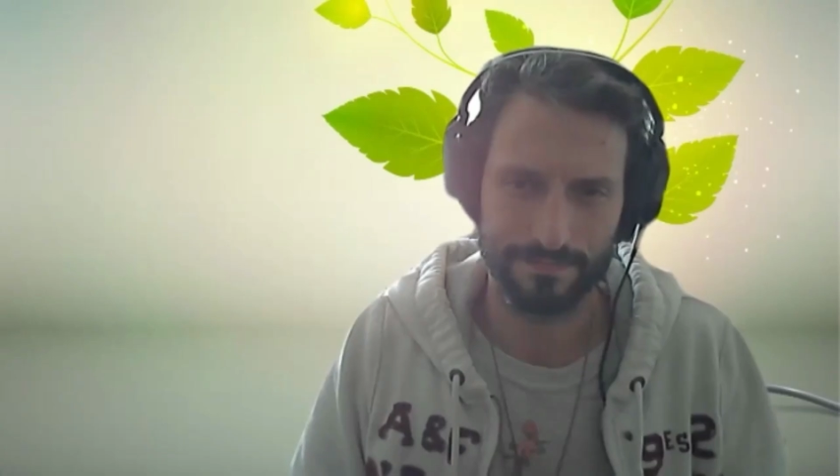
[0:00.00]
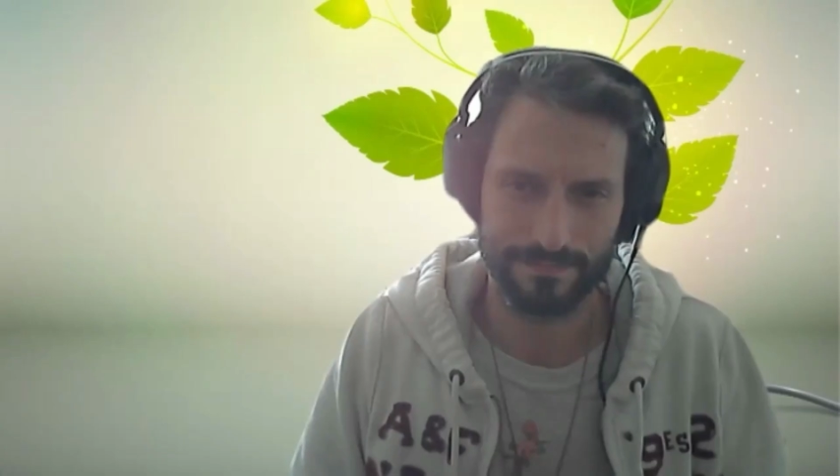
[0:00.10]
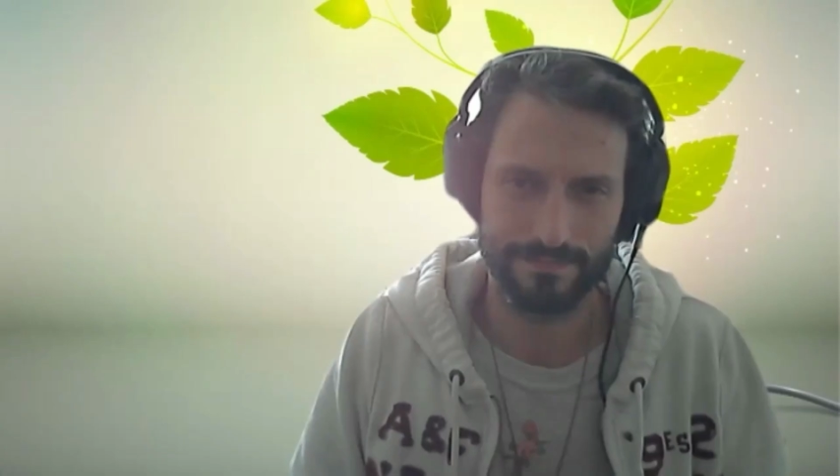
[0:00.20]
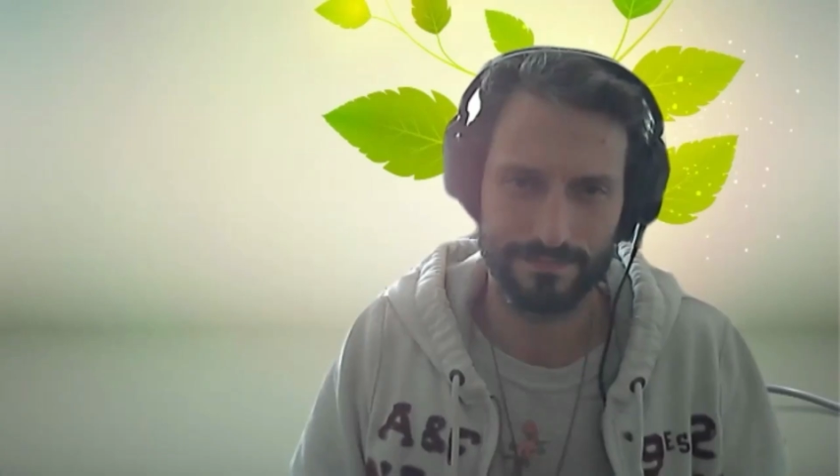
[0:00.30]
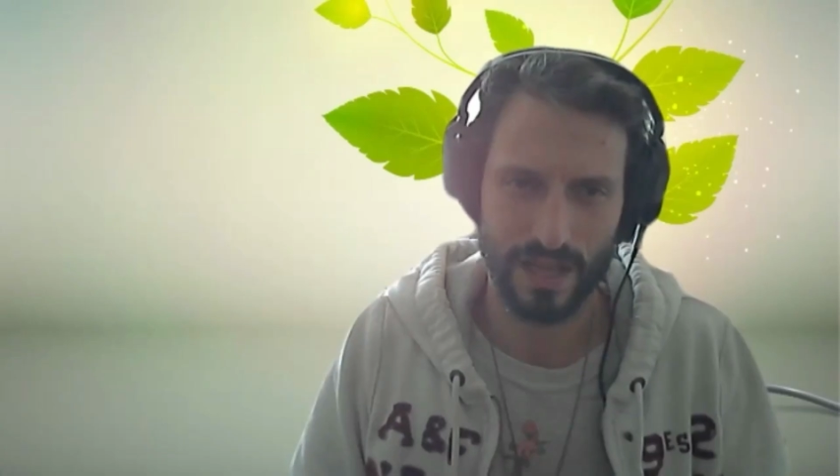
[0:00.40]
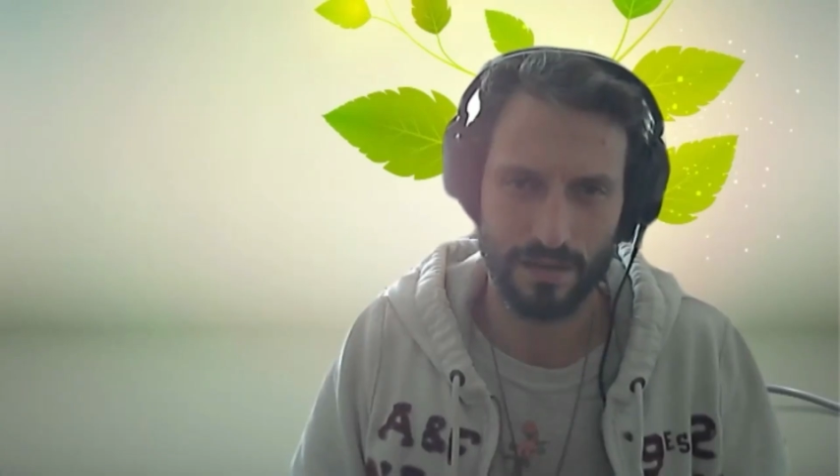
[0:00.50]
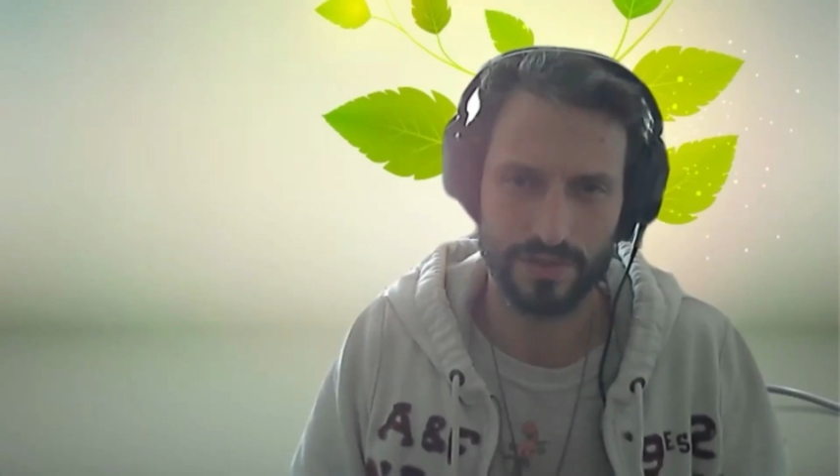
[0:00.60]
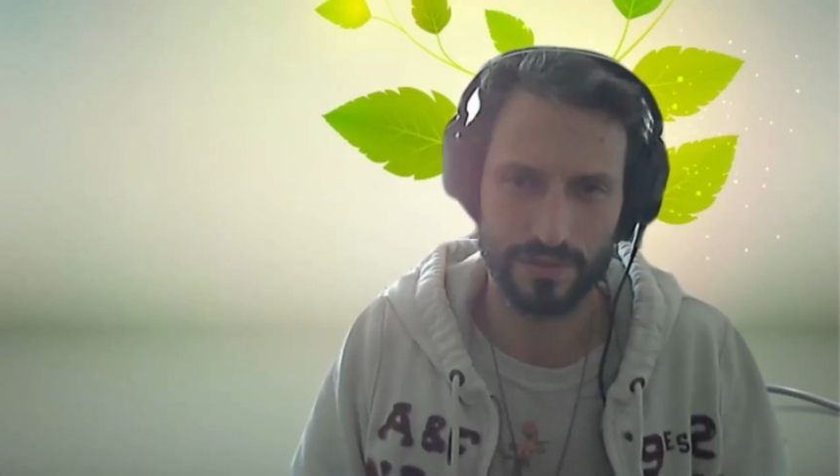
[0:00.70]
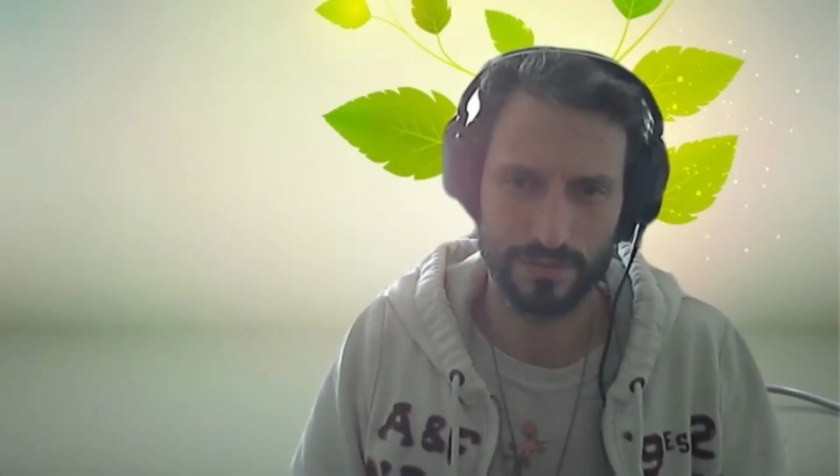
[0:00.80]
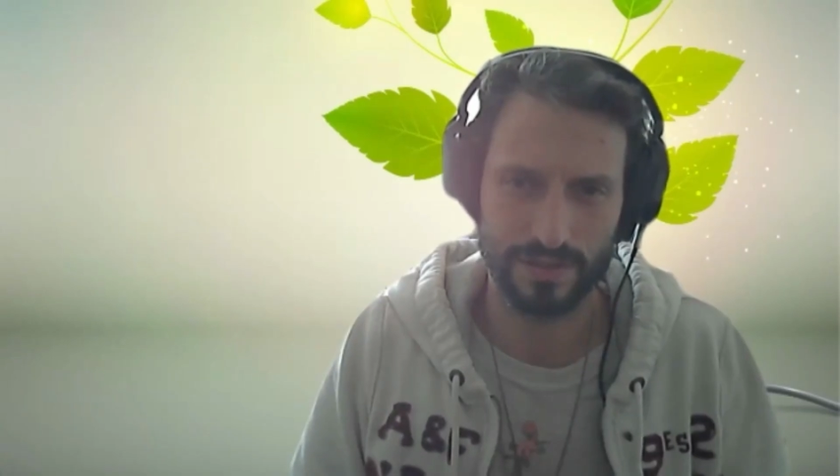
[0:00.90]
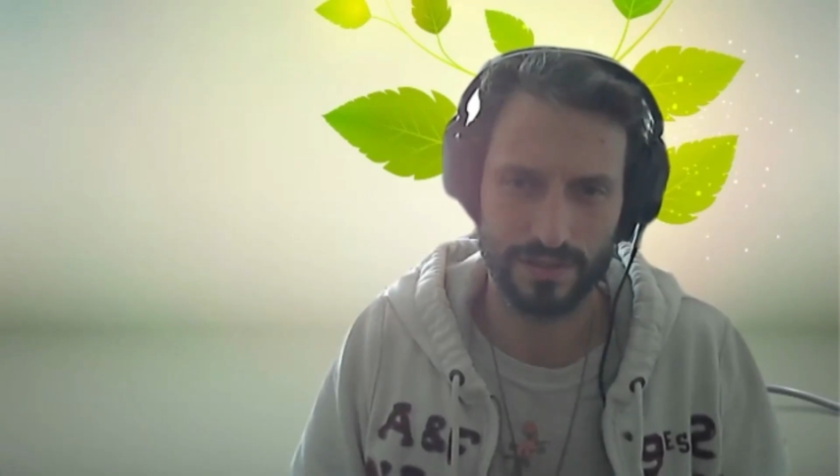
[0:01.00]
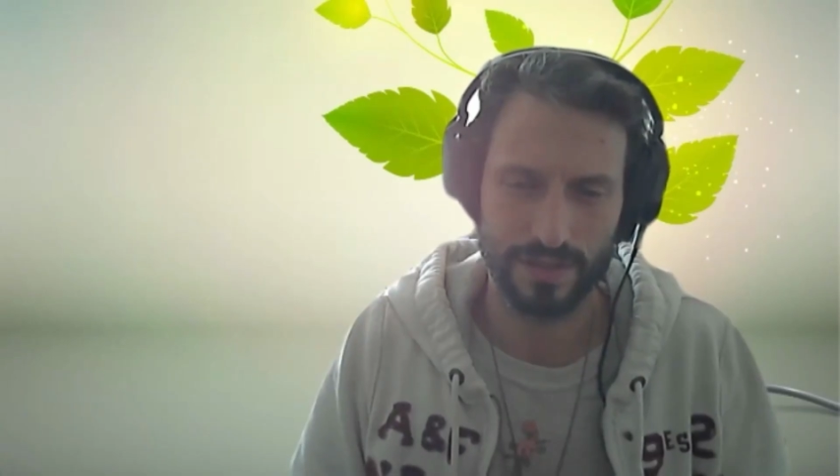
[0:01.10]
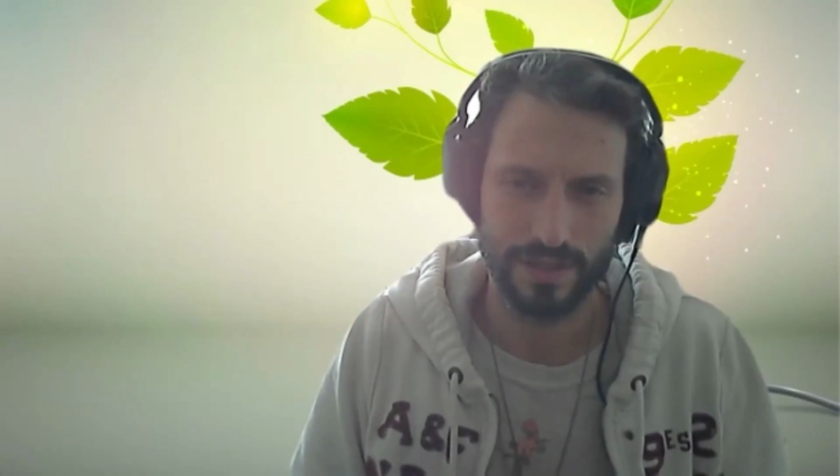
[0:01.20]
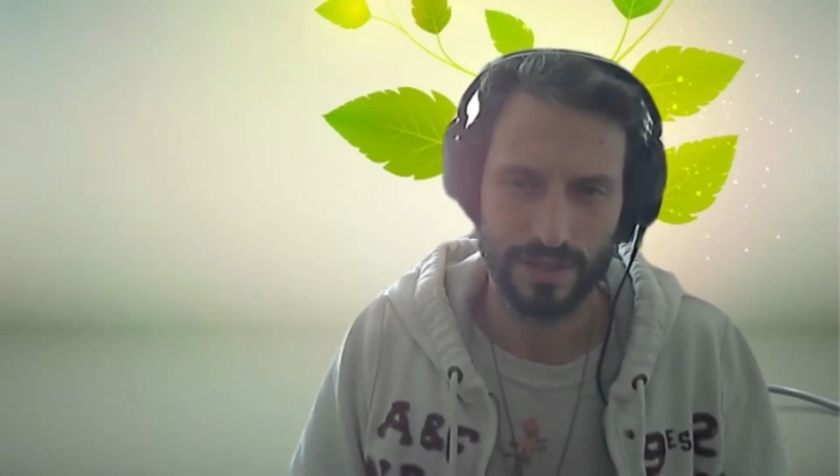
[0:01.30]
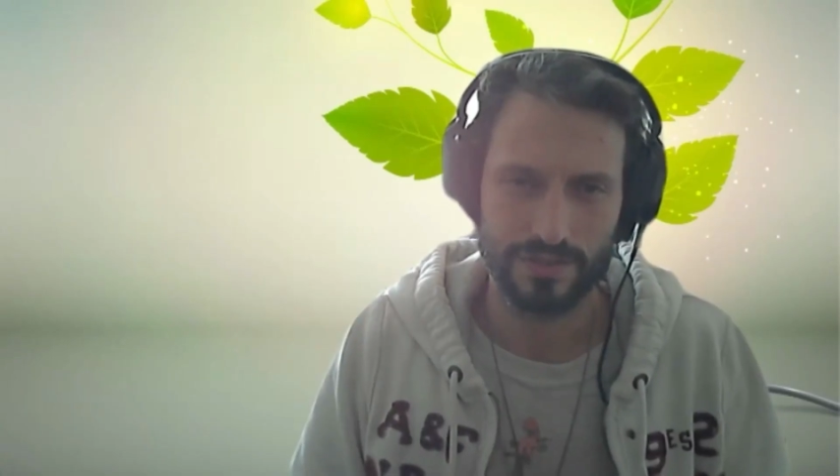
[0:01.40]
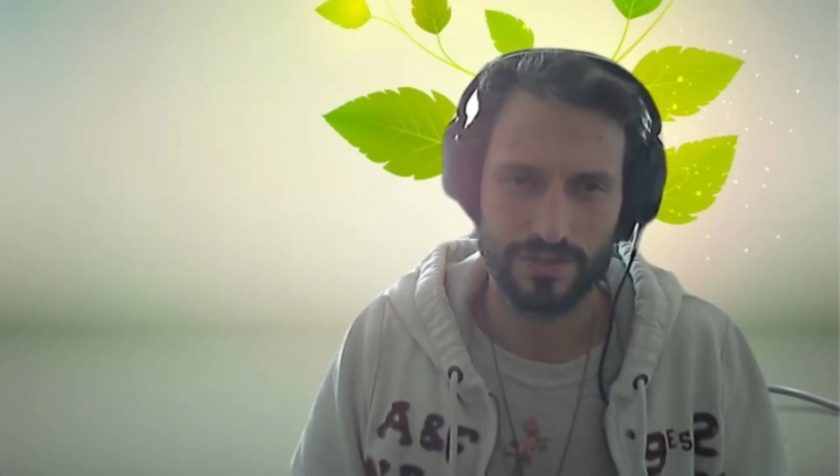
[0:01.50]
Yeah, absolutely.